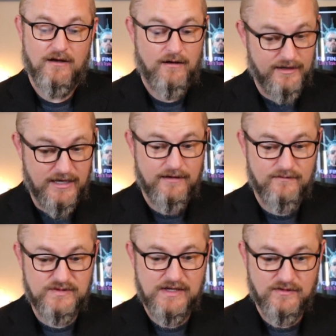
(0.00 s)
again,
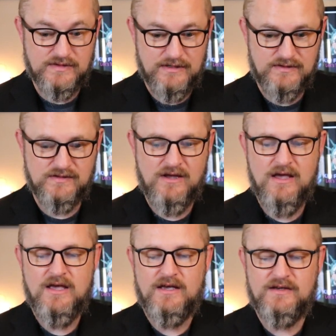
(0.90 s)
of Celsius,
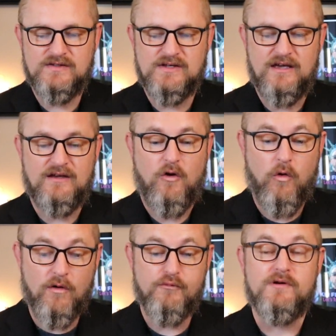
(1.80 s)
is a
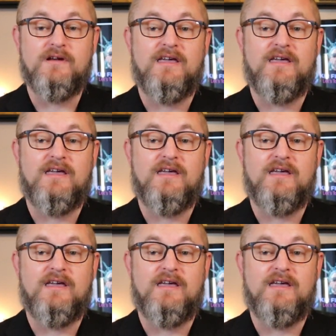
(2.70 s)
corporate